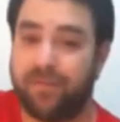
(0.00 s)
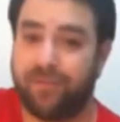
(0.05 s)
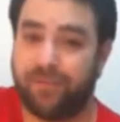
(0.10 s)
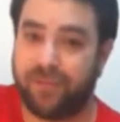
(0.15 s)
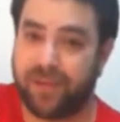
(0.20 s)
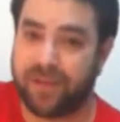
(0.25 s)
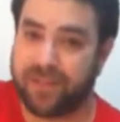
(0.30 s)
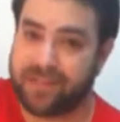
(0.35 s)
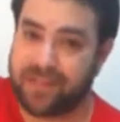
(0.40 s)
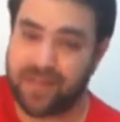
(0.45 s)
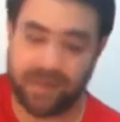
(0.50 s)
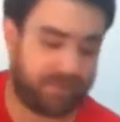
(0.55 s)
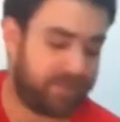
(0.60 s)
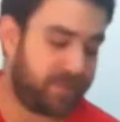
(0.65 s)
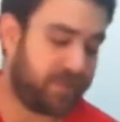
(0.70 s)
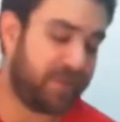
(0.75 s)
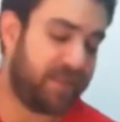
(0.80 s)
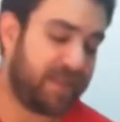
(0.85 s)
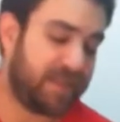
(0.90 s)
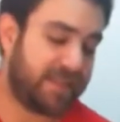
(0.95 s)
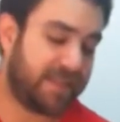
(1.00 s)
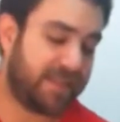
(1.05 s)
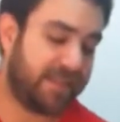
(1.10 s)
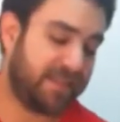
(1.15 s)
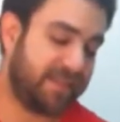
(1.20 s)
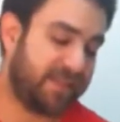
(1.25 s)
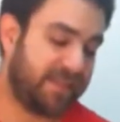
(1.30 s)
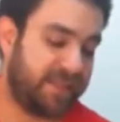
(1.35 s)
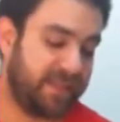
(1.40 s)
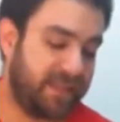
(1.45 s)
For example, let's
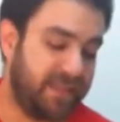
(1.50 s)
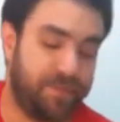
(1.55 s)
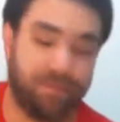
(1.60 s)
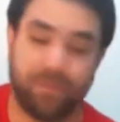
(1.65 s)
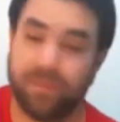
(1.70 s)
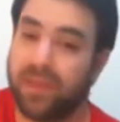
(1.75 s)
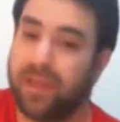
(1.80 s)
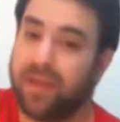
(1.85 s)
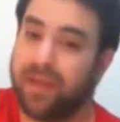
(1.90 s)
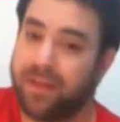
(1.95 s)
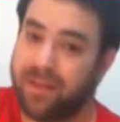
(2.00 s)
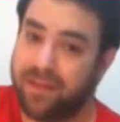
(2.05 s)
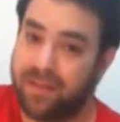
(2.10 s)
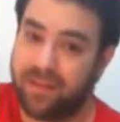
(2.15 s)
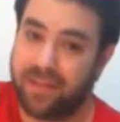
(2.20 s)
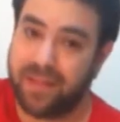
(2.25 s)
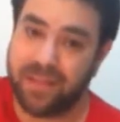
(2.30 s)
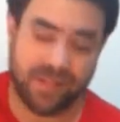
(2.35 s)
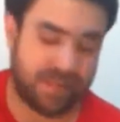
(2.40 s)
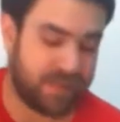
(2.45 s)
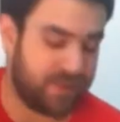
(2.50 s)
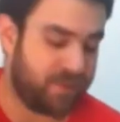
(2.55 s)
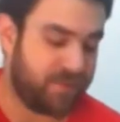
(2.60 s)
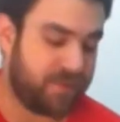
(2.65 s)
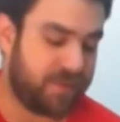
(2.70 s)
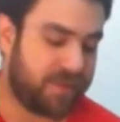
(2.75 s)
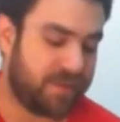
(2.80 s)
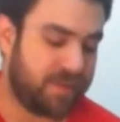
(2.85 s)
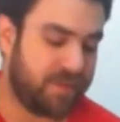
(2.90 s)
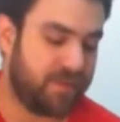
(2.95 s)
see. These
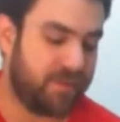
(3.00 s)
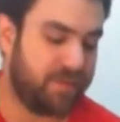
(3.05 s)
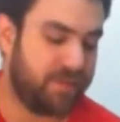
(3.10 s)
notes,